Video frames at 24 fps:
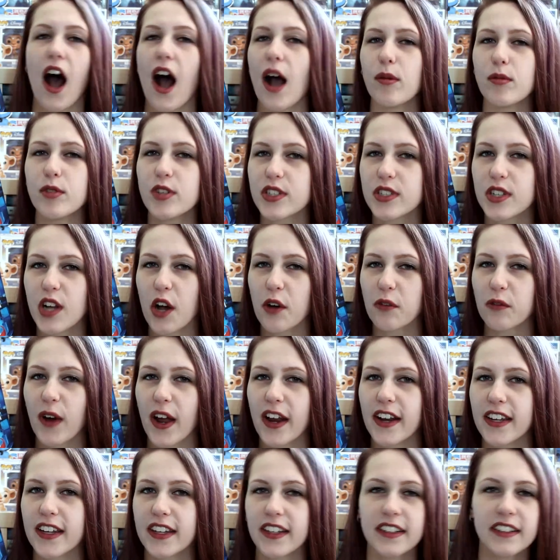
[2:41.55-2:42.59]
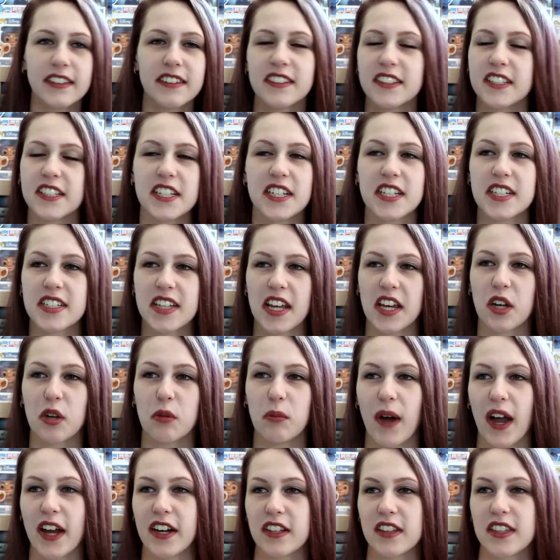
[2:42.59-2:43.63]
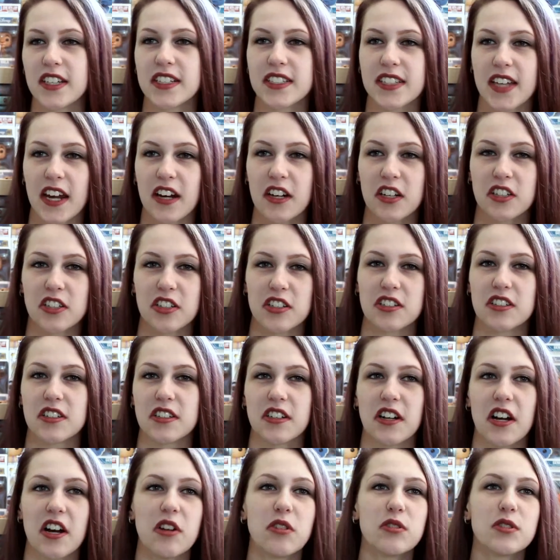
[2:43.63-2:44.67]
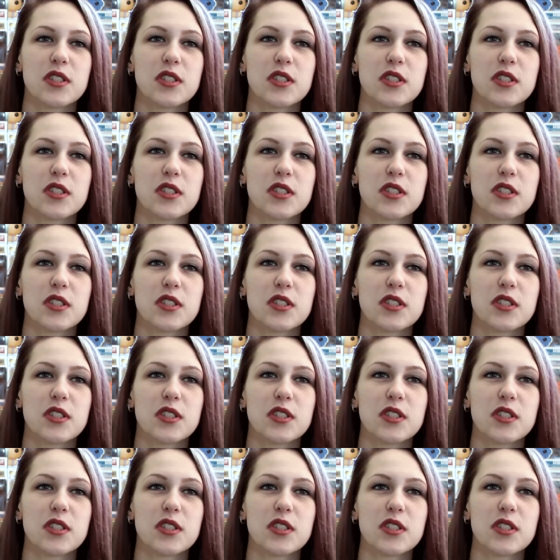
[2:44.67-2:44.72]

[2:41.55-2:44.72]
I'm just not ready to say goodbye to these characters, you know?